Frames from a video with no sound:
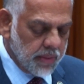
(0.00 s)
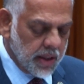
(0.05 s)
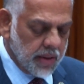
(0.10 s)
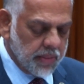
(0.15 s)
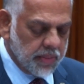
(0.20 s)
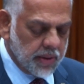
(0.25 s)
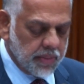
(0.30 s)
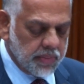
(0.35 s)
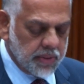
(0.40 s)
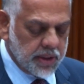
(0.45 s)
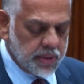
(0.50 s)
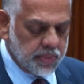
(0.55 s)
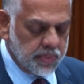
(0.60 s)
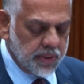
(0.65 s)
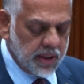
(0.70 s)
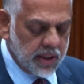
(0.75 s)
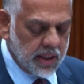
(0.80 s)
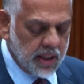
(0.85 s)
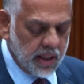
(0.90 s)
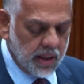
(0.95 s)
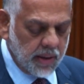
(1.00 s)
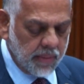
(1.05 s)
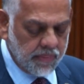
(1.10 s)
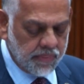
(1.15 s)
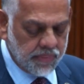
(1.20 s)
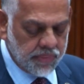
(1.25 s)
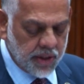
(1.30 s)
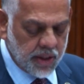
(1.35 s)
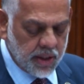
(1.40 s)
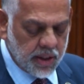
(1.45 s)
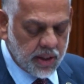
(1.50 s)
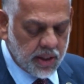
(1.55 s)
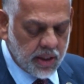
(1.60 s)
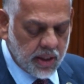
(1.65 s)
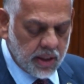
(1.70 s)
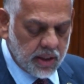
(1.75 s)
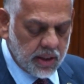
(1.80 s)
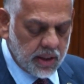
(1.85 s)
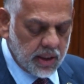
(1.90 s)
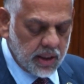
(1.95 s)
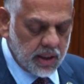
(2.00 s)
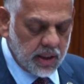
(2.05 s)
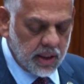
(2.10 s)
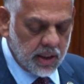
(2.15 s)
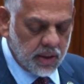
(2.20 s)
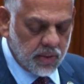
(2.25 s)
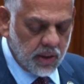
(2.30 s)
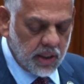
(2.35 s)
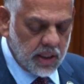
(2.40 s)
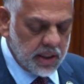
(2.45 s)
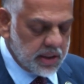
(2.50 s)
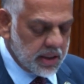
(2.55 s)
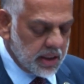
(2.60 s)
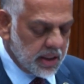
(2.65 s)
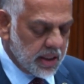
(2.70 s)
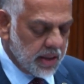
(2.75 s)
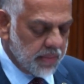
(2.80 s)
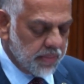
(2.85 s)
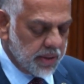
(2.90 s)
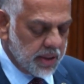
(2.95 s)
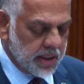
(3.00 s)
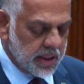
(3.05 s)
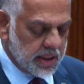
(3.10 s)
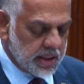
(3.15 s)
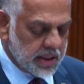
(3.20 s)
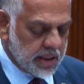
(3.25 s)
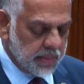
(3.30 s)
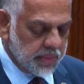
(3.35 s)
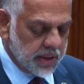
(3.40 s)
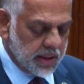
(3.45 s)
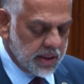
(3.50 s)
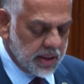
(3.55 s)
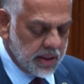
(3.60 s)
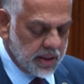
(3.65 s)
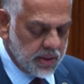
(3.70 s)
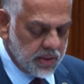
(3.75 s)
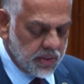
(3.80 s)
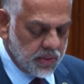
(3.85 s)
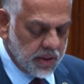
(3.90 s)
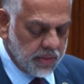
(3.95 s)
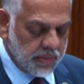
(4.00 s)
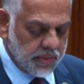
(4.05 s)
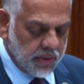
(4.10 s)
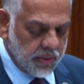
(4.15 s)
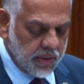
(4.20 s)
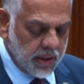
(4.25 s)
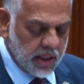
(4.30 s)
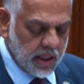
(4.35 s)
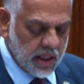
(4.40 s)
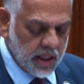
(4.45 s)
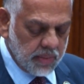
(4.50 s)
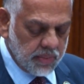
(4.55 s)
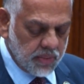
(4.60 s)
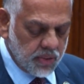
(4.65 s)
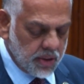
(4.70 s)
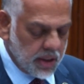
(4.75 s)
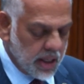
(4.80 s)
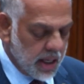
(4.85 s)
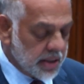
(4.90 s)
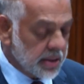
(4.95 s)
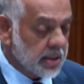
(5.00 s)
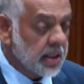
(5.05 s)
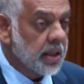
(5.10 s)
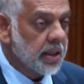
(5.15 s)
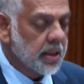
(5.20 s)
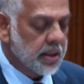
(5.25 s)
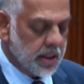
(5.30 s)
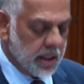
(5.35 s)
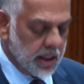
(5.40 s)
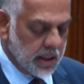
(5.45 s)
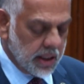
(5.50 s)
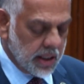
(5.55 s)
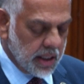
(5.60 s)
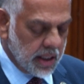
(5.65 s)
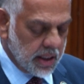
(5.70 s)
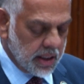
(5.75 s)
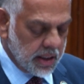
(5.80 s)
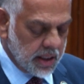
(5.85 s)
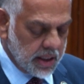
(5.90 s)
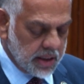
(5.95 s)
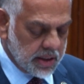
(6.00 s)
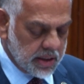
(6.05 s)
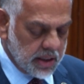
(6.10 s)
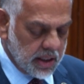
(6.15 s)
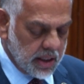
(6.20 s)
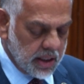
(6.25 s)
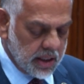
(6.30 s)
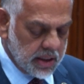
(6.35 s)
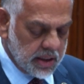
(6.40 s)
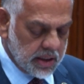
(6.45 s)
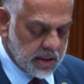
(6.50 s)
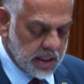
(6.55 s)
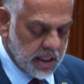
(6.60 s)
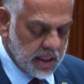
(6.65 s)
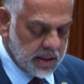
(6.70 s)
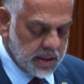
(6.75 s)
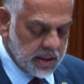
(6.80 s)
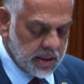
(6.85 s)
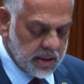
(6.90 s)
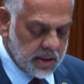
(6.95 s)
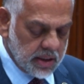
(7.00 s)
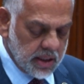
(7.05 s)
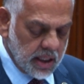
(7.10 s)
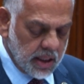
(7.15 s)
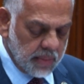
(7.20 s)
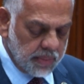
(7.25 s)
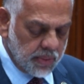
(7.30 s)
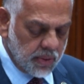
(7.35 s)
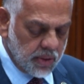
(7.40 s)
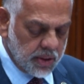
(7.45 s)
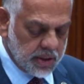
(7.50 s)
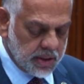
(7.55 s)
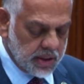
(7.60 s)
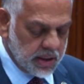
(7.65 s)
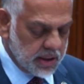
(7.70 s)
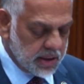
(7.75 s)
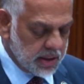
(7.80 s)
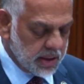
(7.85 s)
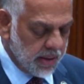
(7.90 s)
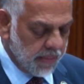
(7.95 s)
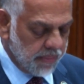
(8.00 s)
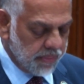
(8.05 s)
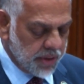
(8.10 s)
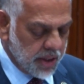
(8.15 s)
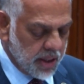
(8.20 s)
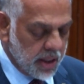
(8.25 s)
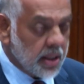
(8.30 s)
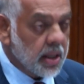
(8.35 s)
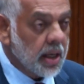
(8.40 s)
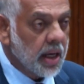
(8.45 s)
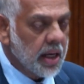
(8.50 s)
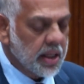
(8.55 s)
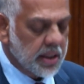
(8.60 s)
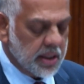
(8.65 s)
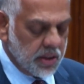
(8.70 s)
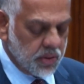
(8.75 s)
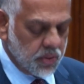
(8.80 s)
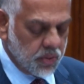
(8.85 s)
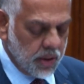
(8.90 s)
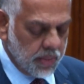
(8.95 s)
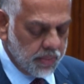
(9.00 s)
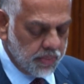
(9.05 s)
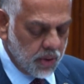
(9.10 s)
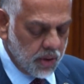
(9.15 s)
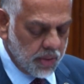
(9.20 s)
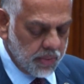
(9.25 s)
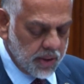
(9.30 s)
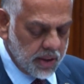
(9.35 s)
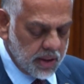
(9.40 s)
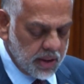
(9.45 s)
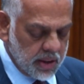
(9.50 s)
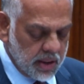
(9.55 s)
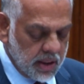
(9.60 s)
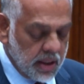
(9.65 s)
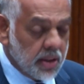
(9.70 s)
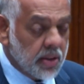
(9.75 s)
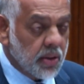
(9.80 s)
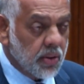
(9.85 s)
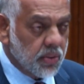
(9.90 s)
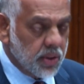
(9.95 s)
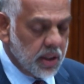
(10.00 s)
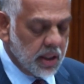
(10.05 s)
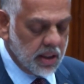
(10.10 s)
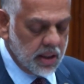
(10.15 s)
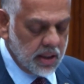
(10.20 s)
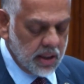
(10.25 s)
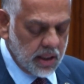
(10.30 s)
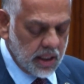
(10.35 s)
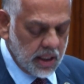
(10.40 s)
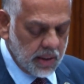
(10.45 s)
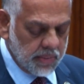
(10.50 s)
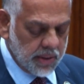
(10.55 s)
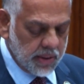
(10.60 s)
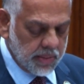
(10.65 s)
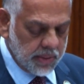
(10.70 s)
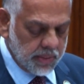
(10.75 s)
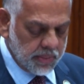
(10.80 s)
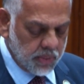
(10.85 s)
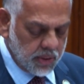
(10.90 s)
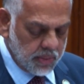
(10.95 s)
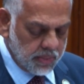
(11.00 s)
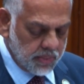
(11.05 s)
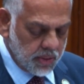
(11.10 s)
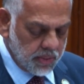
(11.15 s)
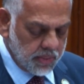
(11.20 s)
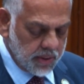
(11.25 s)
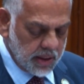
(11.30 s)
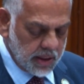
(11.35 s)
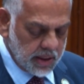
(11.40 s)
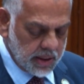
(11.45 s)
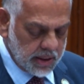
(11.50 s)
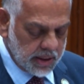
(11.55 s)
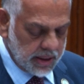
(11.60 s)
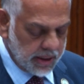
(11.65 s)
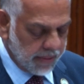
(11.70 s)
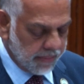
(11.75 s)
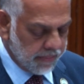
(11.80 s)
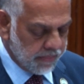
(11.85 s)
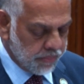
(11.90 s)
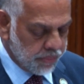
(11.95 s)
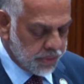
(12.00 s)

Madam Deputy Speaker, the coalition government is committed to reviewing and modernizing critical national legislations and policies related to employment, including labor mobility.